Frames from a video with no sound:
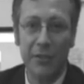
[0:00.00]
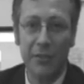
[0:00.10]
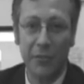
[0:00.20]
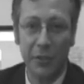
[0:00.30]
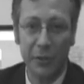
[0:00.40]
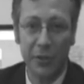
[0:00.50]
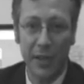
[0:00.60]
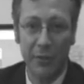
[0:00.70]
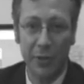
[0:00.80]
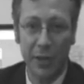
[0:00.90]
for you to
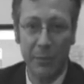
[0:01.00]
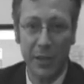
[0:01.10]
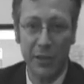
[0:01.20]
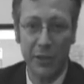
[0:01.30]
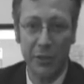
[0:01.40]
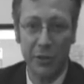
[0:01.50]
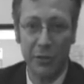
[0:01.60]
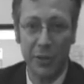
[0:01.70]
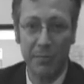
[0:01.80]
have rhinoplasty surgery.